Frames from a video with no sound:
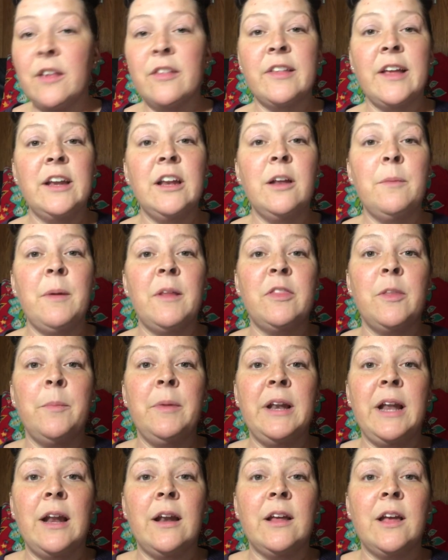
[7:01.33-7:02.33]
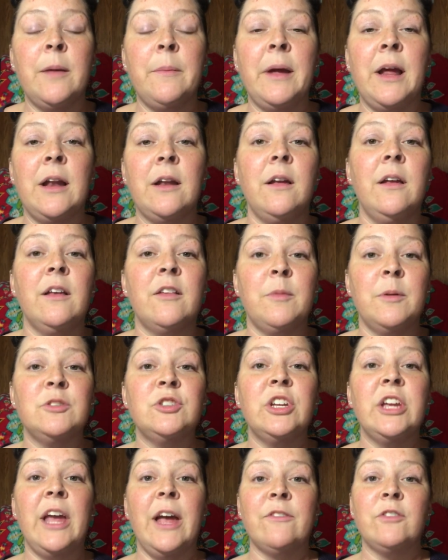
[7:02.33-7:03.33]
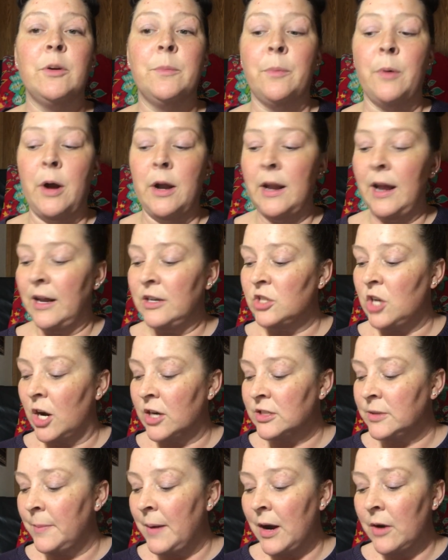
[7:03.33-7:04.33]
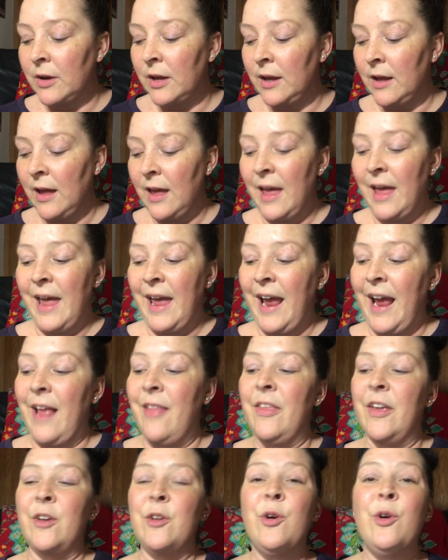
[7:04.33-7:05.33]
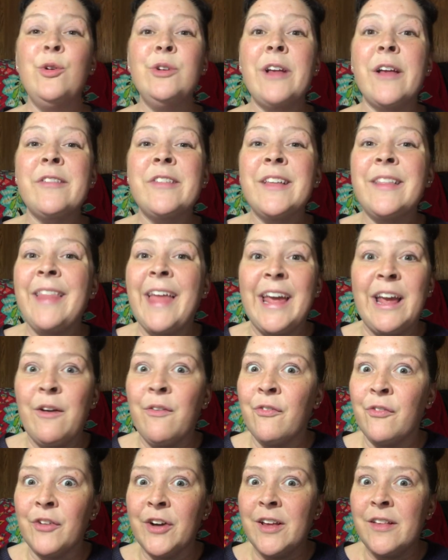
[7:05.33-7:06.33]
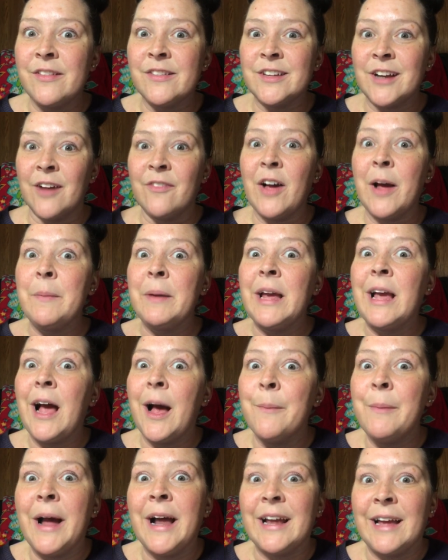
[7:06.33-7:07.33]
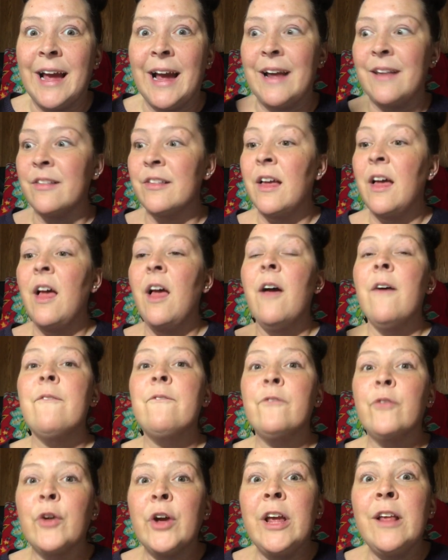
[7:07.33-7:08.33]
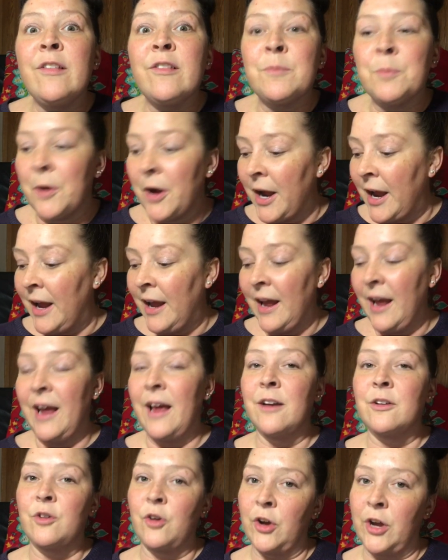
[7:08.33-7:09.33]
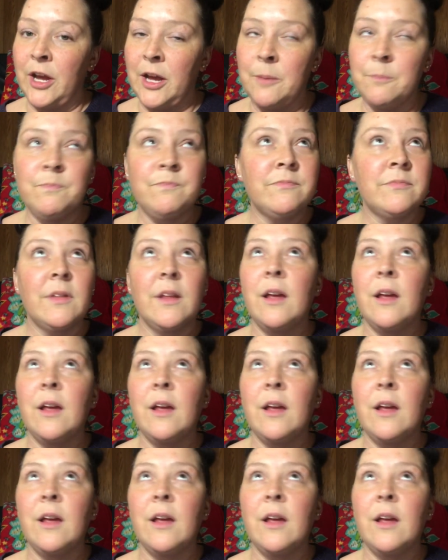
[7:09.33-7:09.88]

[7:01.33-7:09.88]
excited about the Banana Cabana, especially after Bren had talked about it. And then who doesn't like free stuff? I mean, come on, guys. Free spray and cream.